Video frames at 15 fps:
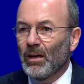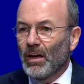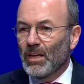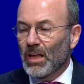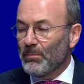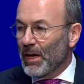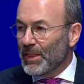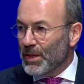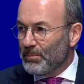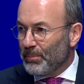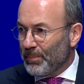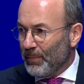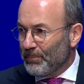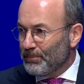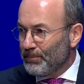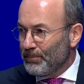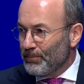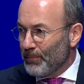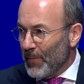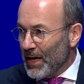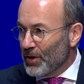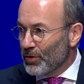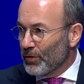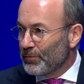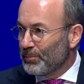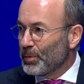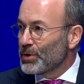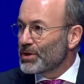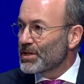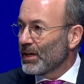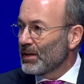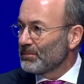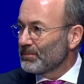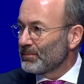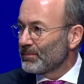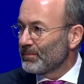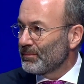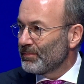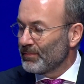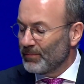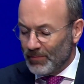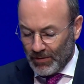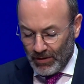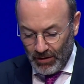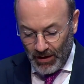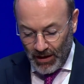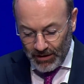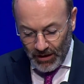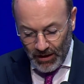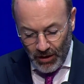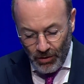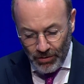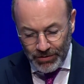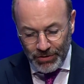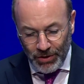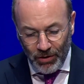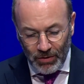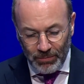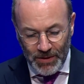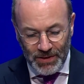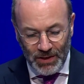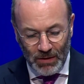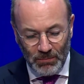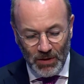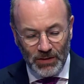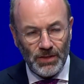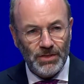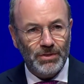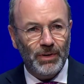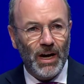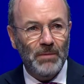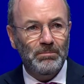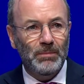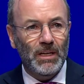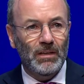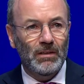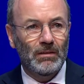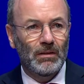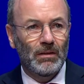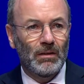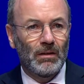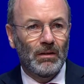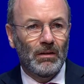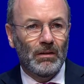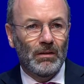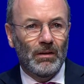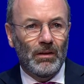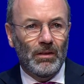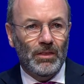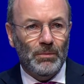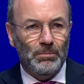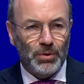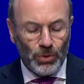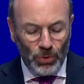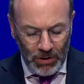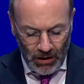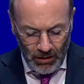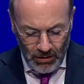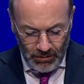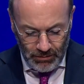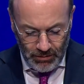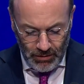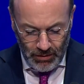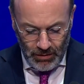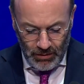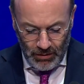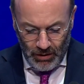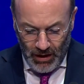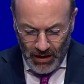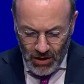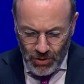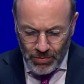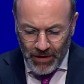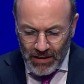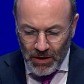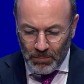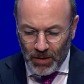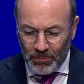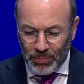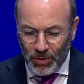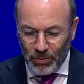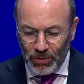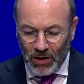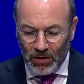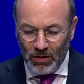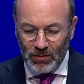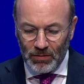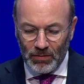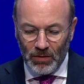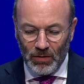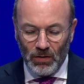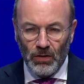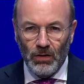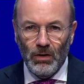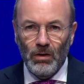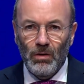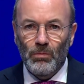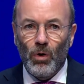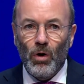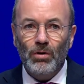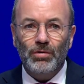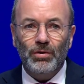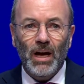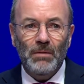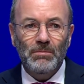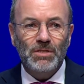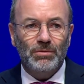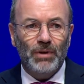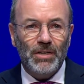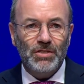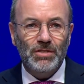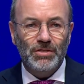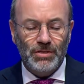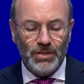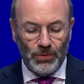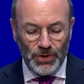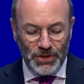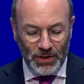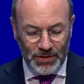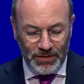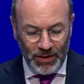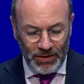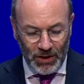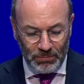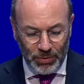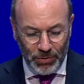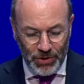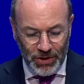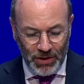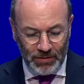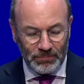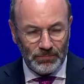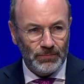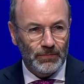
and I met the mayor of Bucha. I had a long talk with him. He described me the brutal, incredible brutal war crimes Russian soldiers did in Bucha.